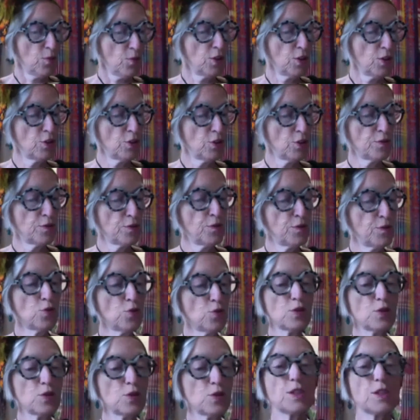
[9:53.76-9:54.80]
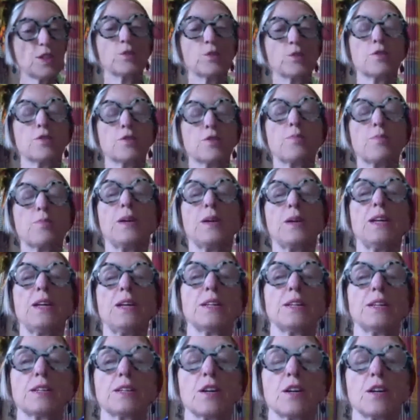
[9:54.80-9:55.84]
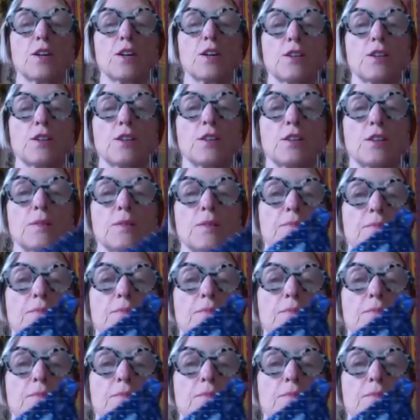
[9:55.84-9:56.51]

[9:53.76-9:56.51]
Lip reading: when you've folded it over, pin it down.